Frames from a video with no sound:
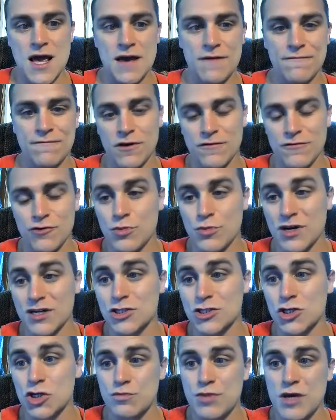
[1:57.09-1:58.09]
If, if you
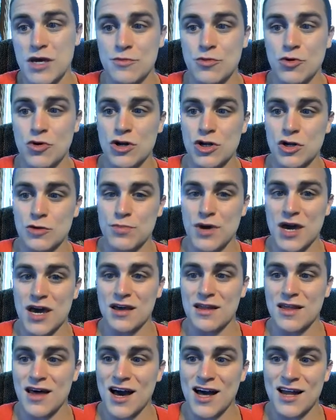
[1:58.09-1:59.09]
bring two people and you
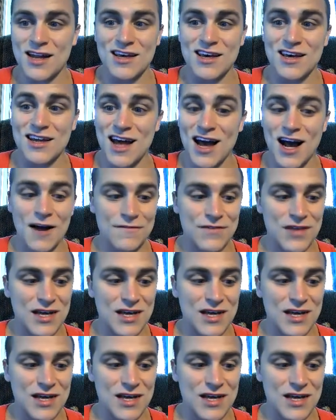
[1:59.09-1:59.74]
pay that in half,